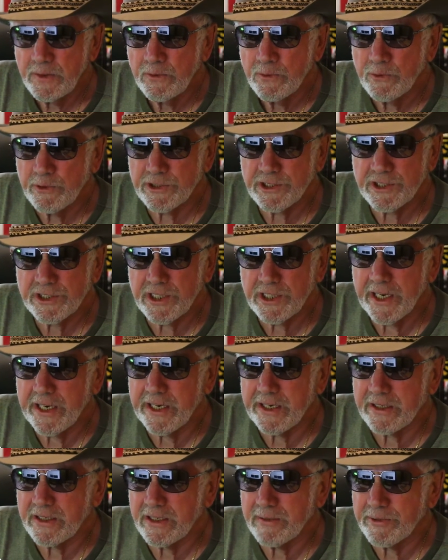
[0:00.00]
were
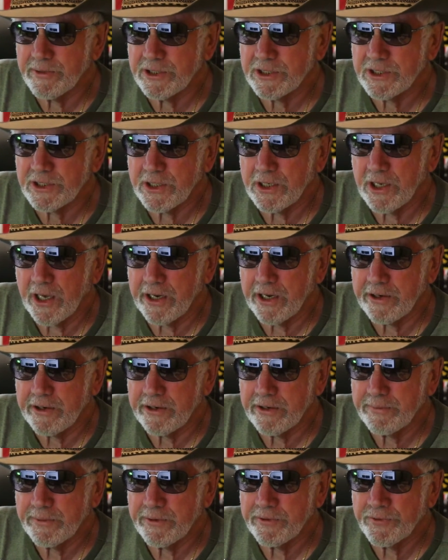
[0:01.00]
slated to be
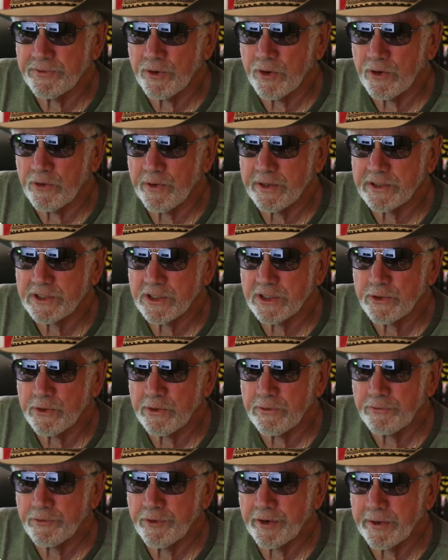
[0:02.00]
slaughtered before Rescue
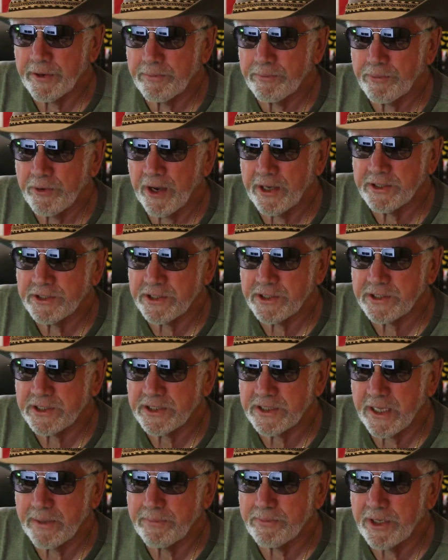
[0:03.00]
and Freedom Project
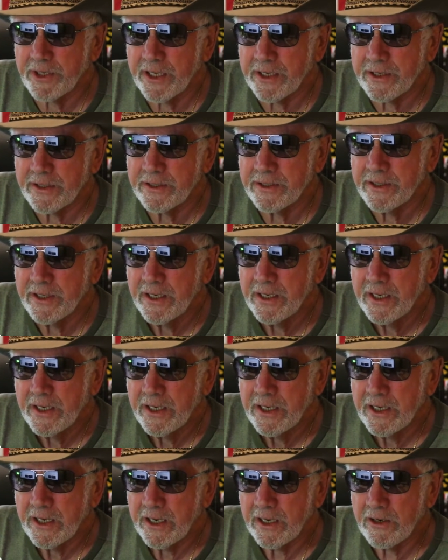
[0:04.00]
stepped in,
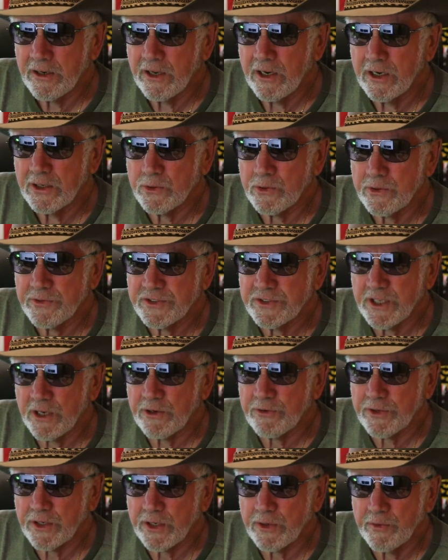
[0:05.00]
along with
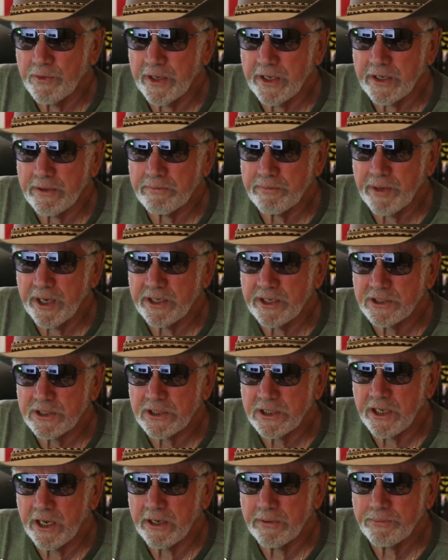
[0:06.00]
South
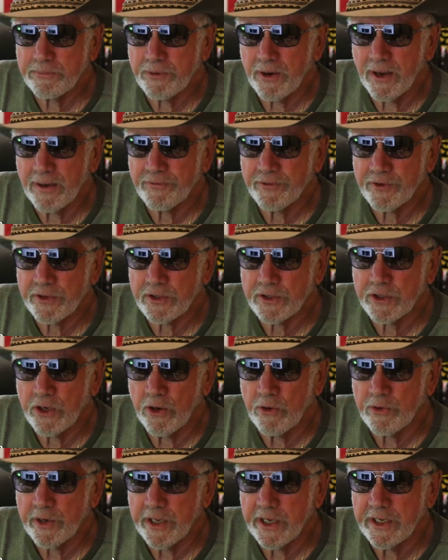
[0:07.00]
Korean-based nonprofit
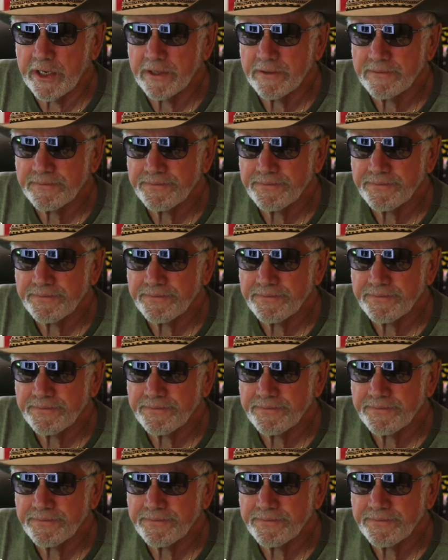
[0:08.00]
KONI.